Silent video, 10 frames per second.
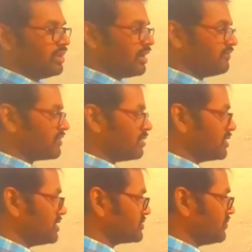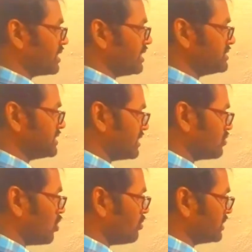And from this we can
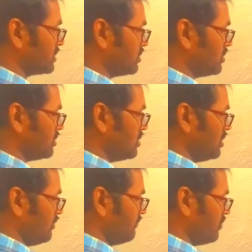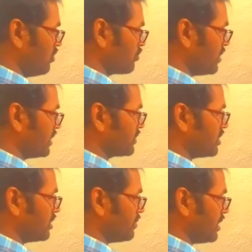take common 4 by
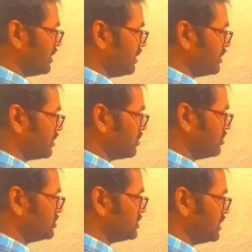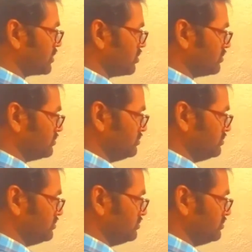3rd pi into 0.